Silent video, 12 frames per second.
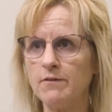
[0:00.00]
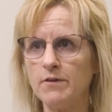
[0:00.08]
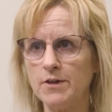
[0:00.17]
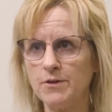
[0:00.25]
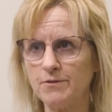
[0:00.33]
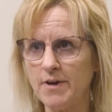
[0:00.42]
of
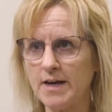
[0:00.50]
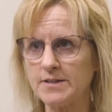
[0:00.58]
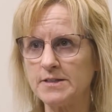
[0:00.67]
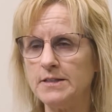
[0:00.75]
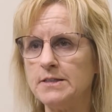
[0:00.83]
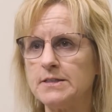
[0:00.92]
other
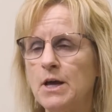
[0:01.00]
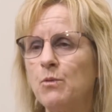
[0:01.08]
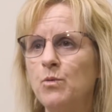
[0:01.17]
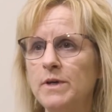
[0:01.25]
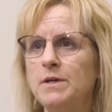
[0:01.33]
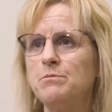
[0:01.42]
vaccines that
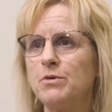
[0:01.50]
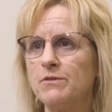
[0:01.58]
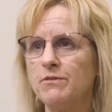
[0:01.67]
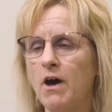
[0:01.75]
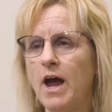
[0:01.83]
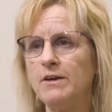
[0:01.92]
we
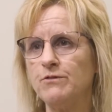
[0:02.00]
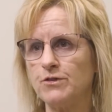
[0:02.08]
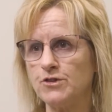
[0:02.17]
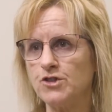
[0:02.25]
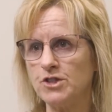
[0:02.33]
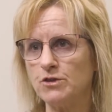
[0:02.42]
provide
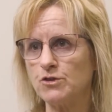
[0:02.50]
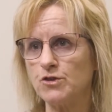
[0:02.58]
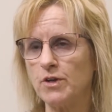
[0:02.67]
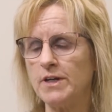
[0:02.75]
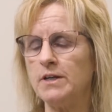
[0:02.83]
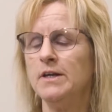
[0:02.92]
for
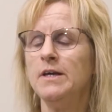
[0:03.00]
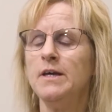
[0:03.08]
children.